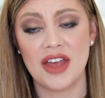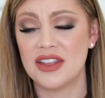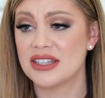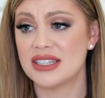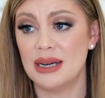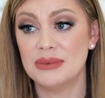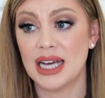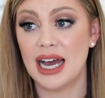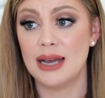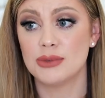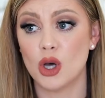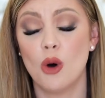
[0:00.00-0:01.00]
And then
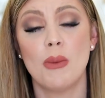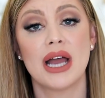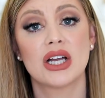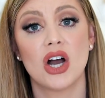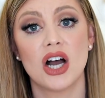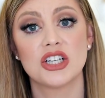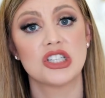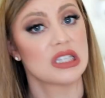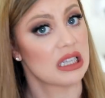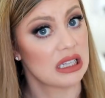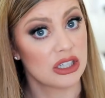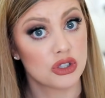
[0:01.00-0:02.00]
sometimes, oh my gosh,
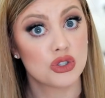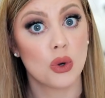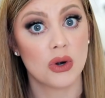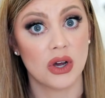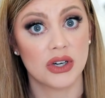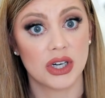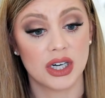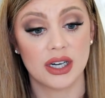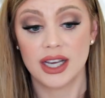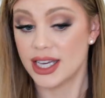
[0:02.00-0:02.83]
it's a little short on her.